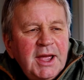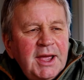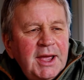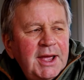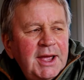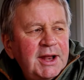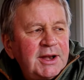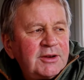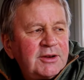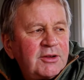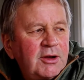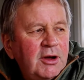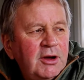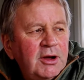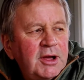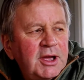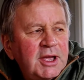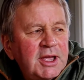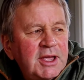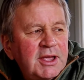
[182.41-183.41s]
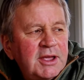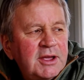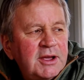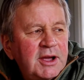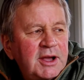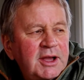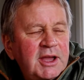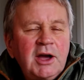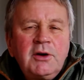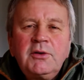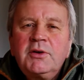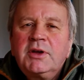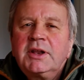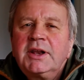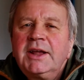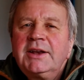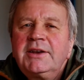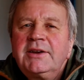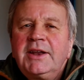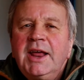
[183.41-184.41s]
And I
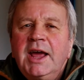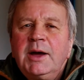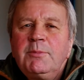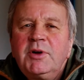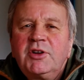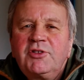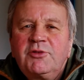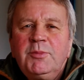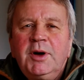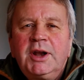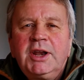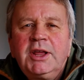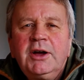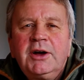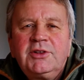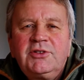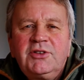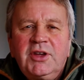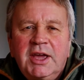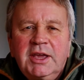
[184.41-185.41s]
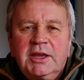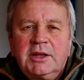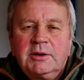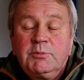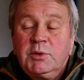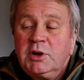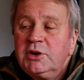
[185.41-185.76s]
calculated how much money I'd taken,